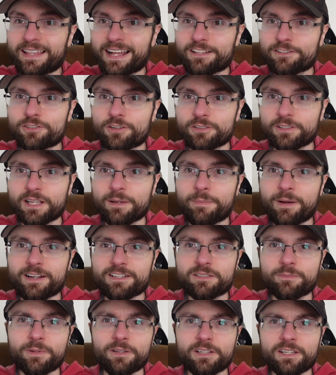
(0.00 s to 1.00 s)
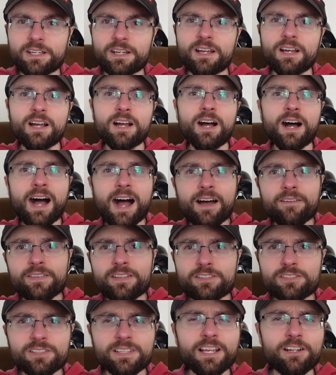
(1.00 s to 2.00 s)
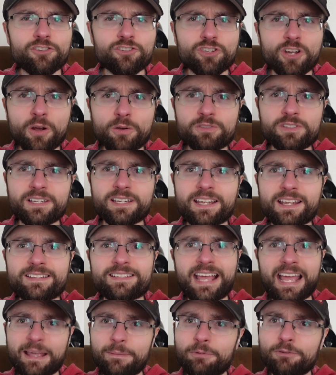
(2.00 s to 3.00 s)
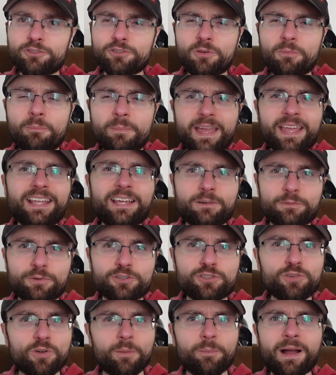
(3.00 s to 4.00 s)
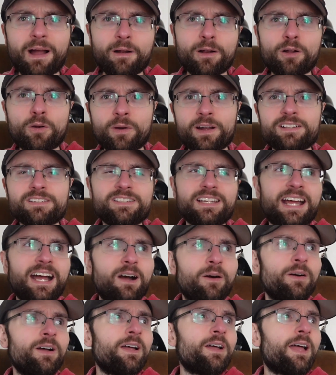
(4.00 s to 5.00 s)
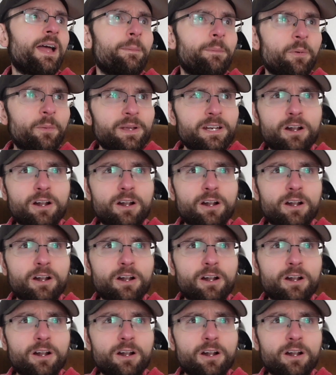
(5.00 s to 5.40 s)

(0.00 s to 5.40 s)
that's certainly a possibility. Obviously, it shows that he is able to make and restore Power Coins now, but we